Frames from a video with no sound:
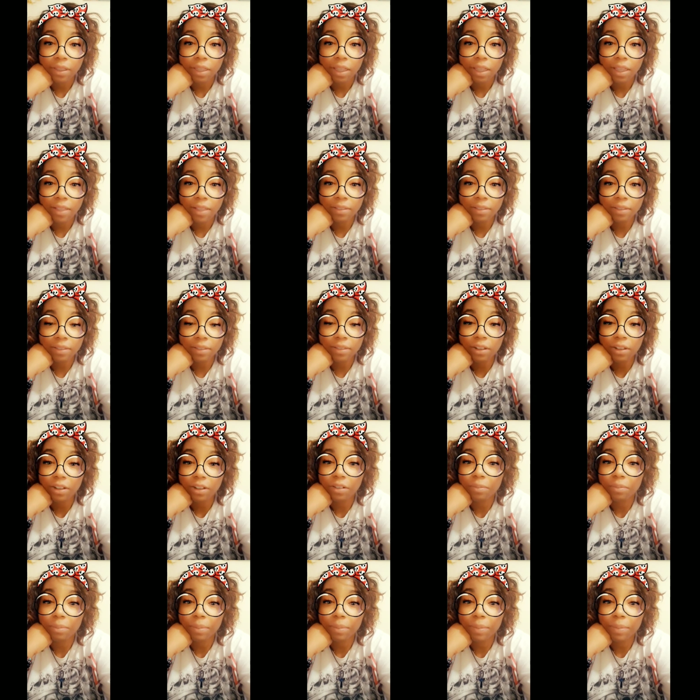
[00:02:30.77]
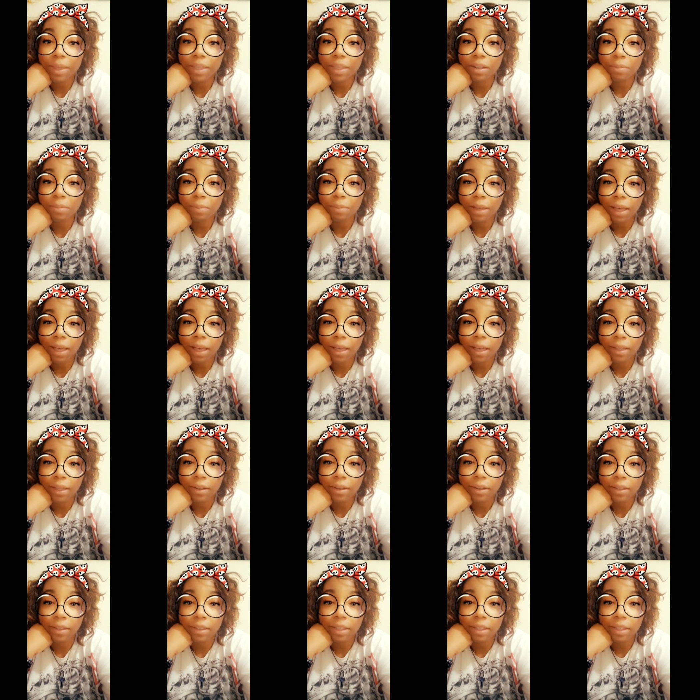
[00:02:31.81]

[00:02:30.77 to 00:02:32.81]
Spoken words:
It's a certain meaning behind it.